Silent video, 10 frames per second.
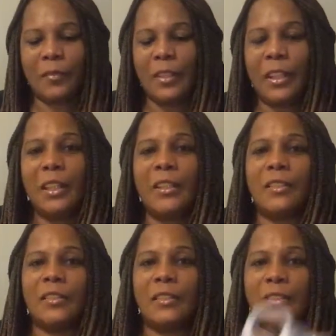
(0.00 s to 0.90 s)

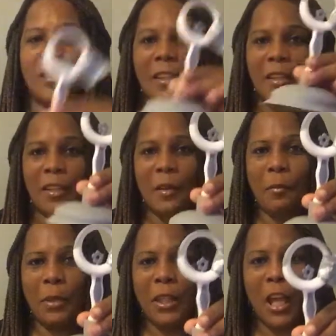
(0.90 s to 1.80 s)
Yes.
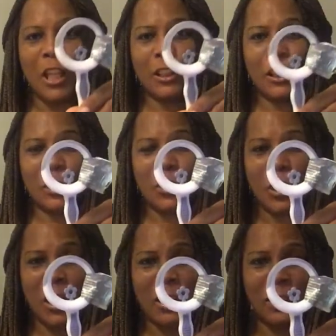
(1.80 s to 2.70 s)
Plunger,
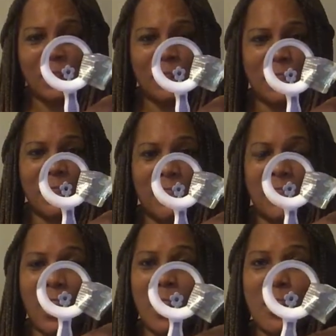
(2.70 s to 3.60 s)
guys, at the
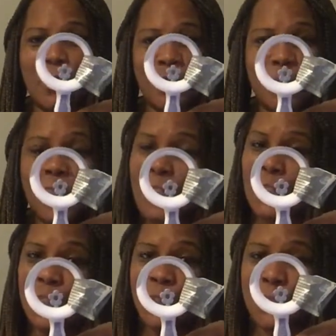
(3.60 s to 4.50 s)
Dollar
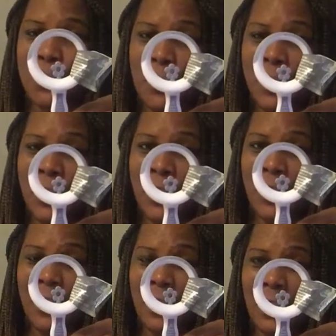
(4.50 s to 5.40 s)

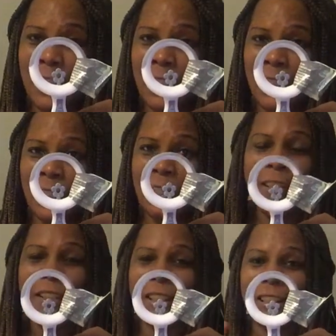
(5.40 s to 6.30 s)
Tree.
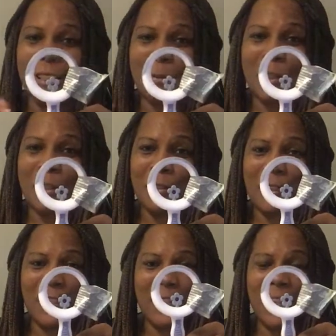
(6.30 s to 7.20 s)
There's something new
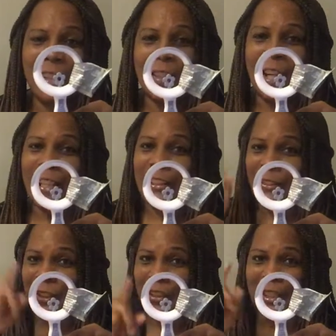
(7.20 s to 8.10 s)
that they got, guys. So
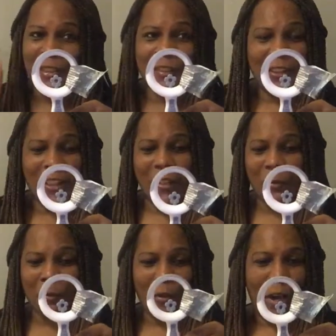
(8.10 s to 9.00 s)
get down there and
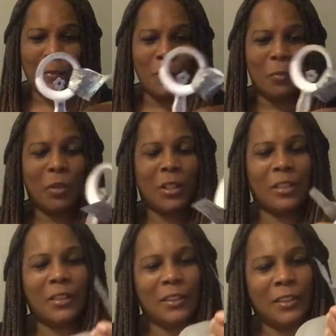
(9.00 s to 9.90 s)
get grab you one.
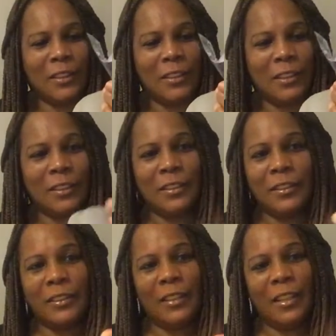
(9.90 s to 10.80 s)

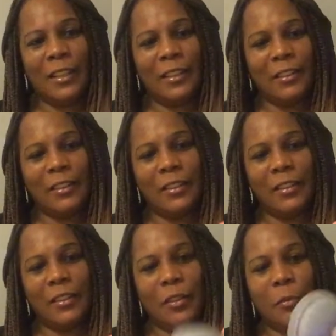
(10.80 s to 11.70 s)
Yes, this is
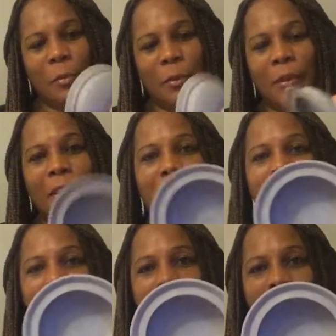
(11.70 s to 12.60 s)
so pretty.